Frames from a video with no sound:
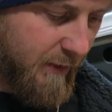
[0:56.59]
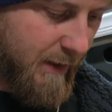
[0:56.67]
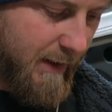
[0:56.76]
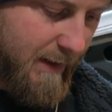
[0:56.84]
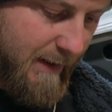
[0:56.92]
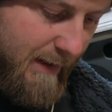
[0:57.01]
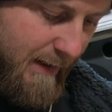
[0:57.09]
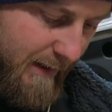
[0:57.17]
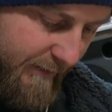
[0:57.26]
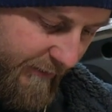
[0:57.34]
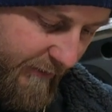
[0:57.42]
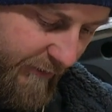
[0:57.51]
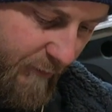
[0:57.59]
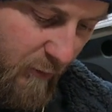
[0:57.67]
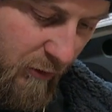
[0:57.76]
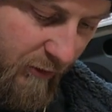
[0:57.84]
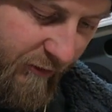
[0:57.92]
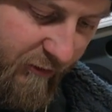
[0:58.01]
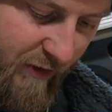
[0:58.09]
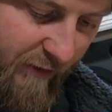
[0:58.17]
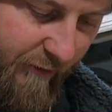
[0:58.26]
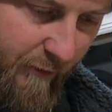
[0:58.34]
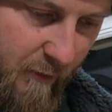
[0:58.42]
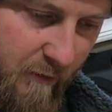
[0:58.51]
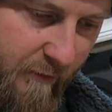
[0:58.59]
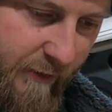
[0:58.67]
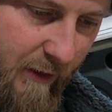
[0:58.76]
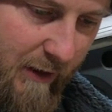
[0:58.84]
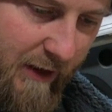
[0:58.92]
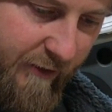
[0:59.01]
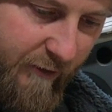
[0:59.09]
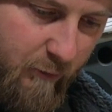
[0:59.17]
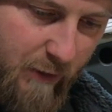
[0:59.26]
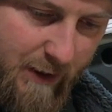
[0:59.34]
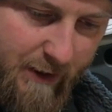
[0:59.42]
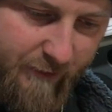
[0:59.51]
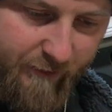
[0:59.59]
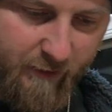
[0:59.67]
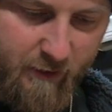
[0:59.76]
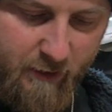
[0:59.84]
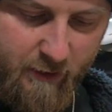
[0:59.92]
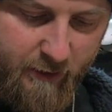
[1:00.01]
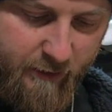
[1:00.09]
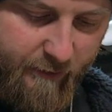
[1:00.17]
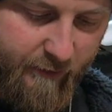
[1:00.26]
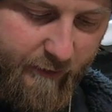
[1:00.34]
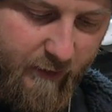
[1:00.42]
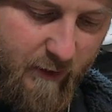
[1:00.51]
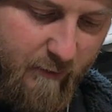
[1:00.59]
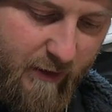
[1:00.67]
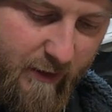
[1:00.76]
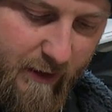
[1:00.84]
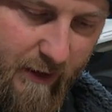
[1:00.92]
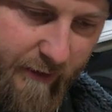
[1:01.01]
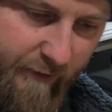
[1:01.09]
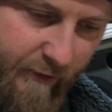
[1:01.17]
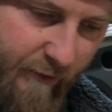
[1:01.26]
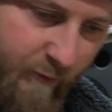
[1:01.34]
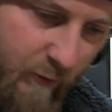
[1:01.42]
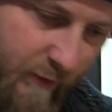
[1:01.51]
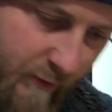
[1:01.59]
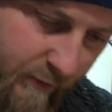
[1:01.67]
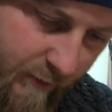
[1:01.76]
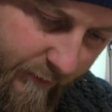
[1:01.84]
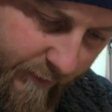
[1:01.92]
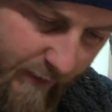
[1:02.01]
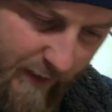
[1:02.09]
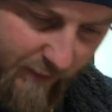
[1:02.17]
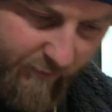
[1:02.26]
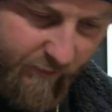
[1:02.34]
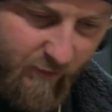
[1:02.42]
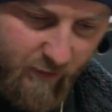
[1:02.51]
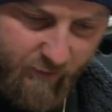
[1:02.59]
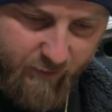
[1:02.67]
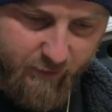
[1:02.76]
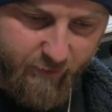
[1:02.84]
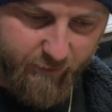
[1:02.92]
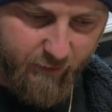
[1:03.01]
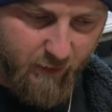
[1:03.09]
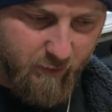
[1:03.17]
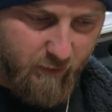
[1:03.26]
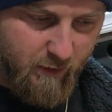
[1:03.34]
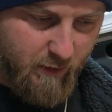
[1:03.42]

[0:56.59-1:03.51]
It's the smallest transformer with the least wires, so it's going to be the easiest one to get started. So